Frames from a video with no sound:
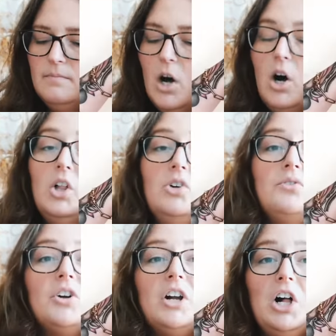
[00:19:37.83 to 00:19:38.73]
all
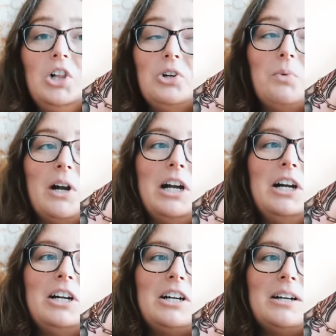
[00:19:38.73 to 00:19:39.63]
over color
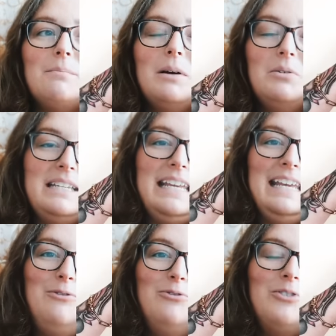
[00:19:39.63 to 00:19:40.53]
work
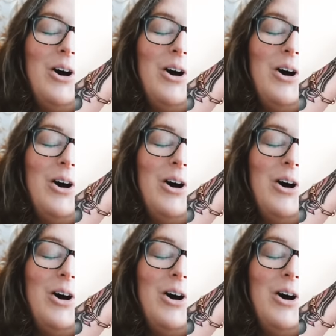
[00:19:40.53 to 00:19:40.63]
motif